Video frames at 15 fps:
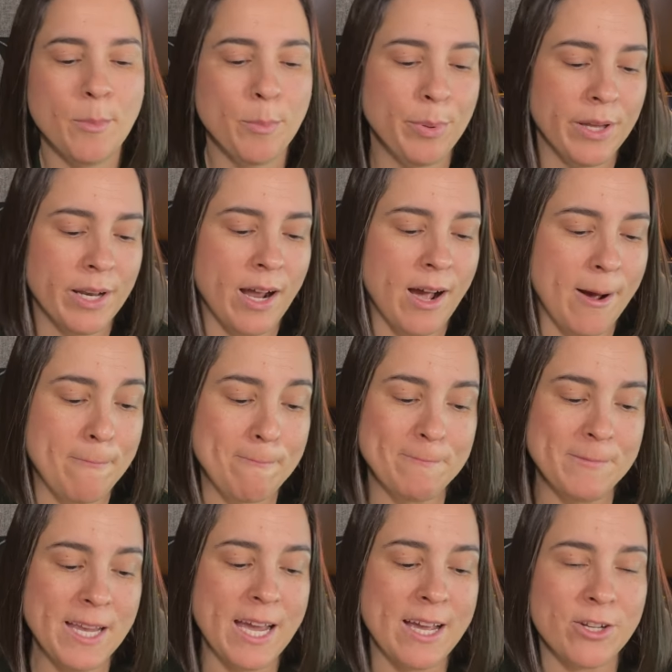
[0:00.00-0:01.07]
But
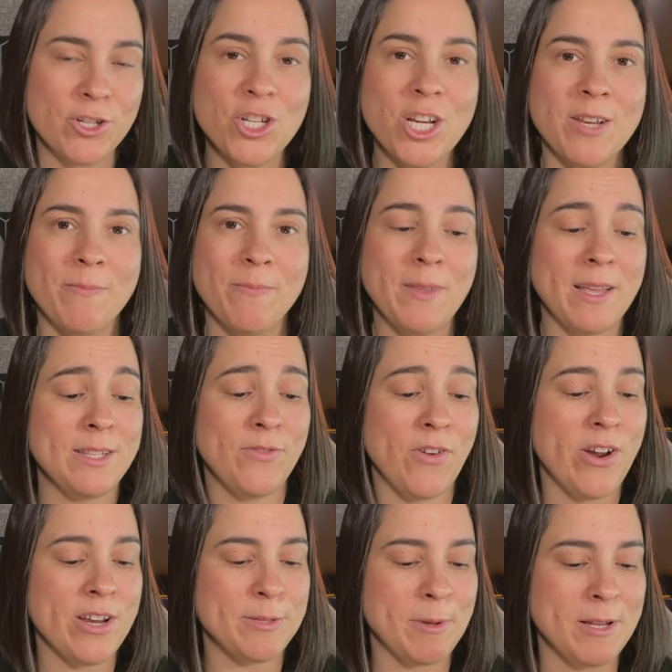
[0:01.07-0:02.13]
yeah, shit, that's
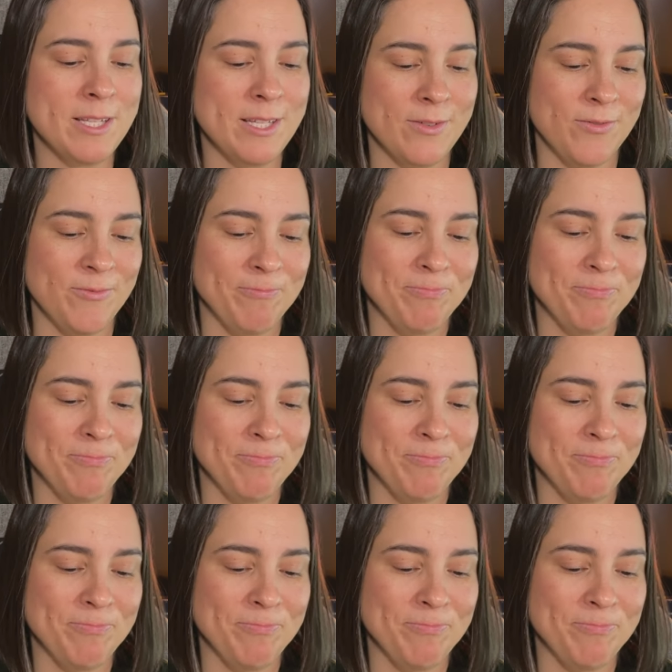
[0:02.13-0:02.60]
very expensive.